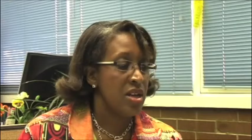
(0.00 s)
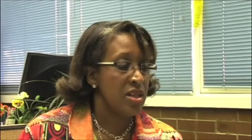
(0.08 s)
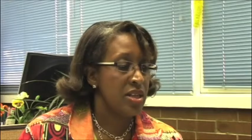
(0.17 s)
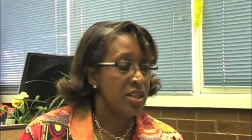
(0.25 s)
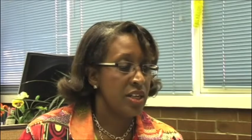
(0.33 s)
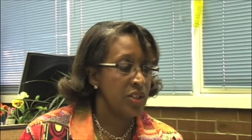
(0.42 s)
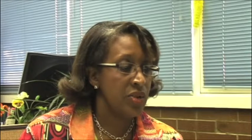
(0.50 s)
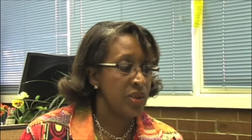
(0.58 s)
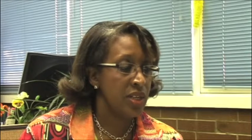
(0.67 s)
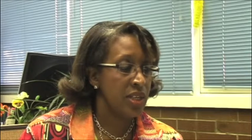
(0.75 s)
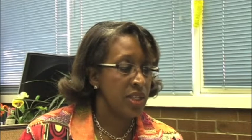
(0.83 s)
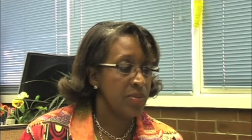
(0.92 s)
The
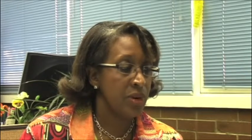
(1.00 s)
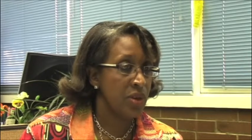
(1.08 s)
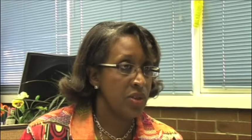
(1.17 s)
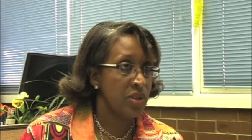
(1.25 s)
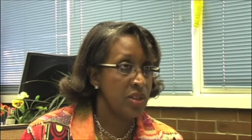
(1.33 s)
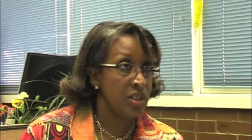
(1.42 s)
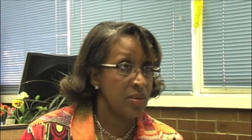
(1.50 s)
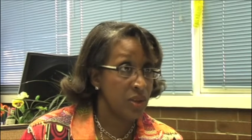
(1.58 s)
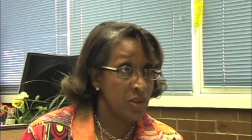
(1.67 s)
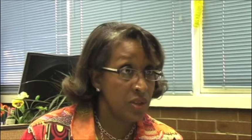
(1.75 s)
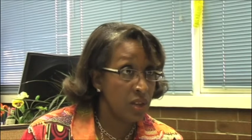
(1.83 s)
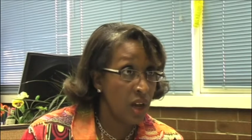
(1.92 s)
district has purchased some
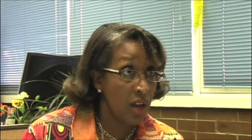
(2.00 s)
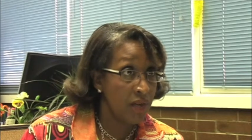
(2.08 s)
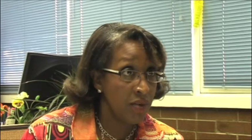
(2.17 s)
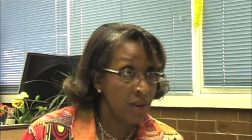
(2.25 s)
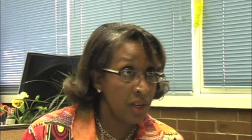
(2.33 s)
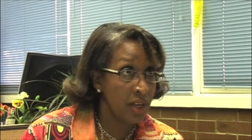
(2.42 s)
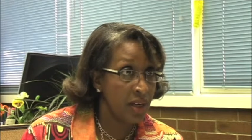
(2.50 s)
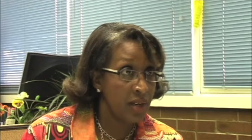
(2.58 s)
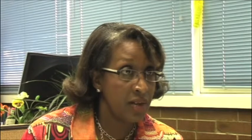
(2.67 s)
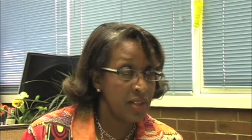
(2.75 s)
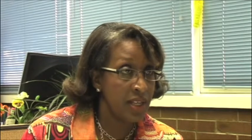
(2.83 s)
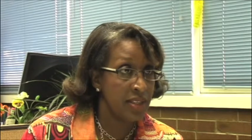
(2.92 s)
new
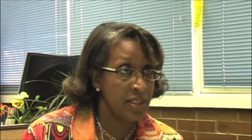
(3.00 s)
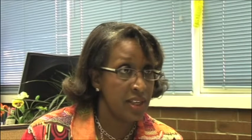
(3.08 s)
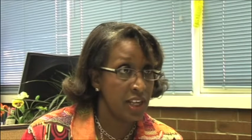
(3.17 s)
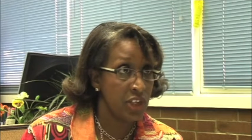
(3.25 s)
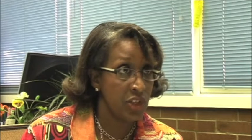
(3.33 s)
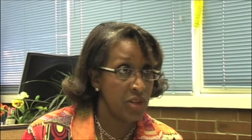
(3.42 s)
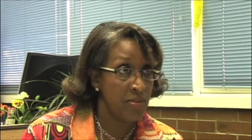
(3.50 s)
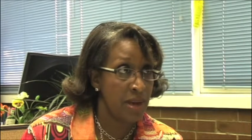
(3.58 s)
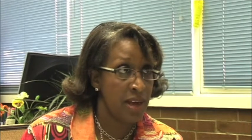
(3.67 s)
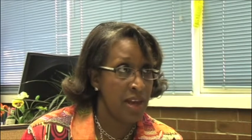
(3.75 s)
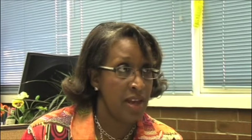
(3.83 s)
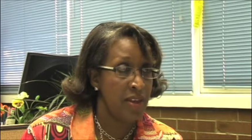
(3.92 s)
software, Destination
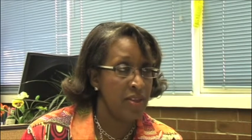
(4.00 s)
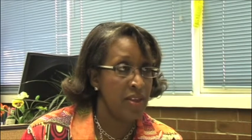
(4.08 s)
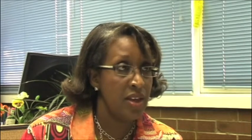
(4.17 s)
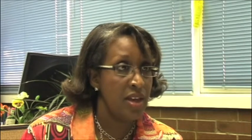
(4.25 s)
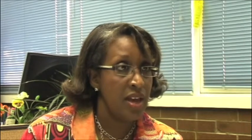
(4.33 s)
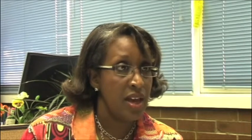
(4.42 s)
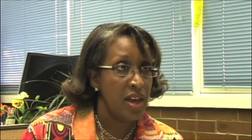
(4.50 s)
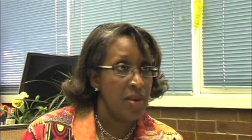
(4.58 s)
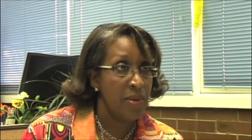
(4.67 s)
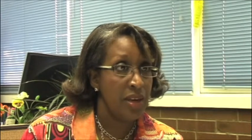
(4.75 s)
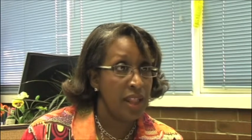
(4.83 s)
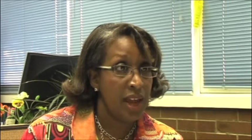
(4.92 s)
Math,
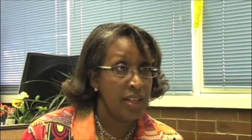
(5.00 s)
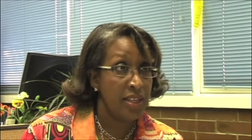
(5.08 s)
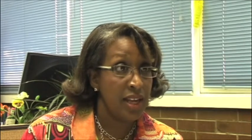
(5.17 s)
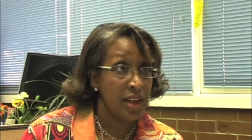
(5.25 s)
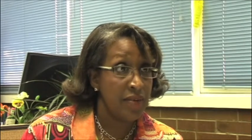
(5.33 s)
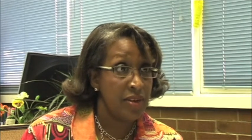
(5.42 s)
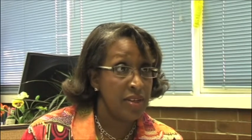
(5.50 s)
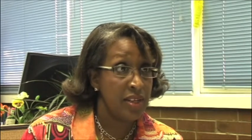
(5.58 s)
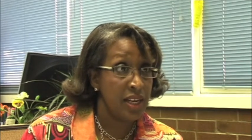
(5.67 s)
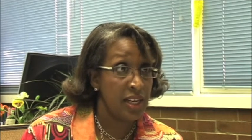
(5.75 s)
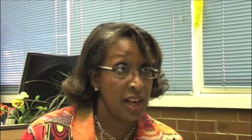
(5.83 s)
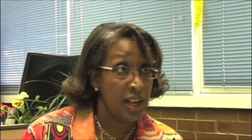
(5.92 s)
and we'd like to have a
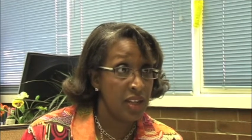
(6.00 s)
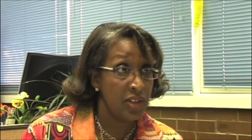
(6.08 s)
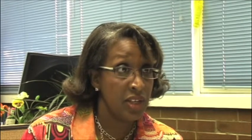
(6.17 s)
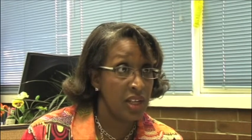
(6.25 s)
technology